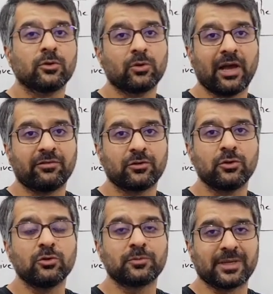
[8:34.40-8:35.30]
you have to
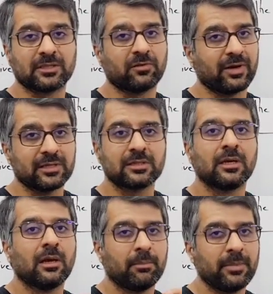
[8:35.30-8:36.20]
use passive voice,
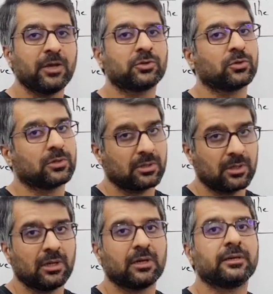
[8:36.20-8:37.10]
make sure
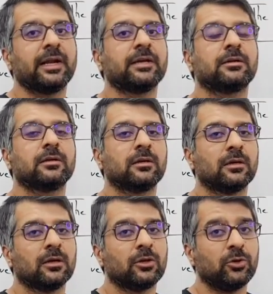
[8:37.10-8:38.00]
that
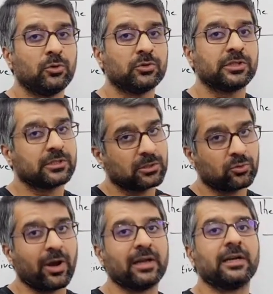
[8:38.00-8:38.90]
you use it
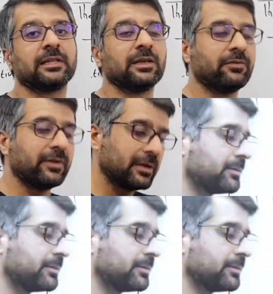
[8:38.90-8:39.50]
to highlight the event.